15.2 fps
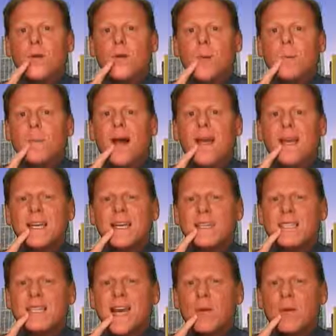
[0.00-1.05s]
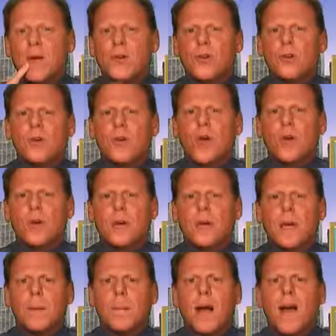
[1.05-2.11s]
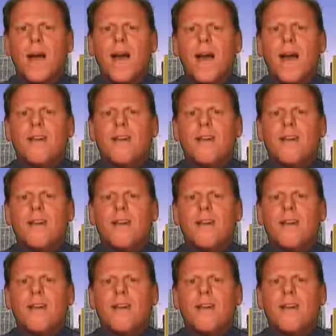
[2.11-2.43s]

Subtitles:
where you're biting down on your lower lip.